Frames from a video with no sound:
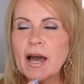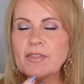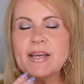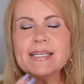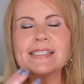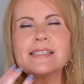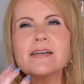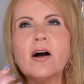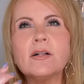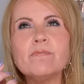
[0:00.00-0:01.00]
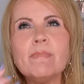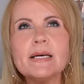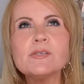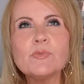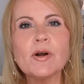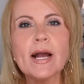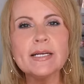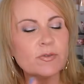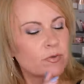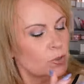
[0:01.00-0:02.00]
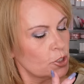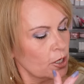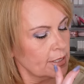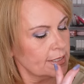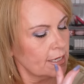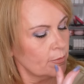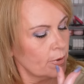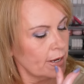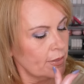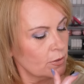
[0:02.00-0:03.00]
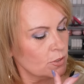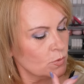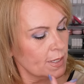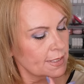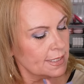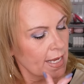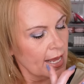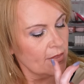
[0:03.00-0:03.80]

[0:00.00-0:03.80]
I think it's called Mesmerize from Charlotte Tilbury, those ones.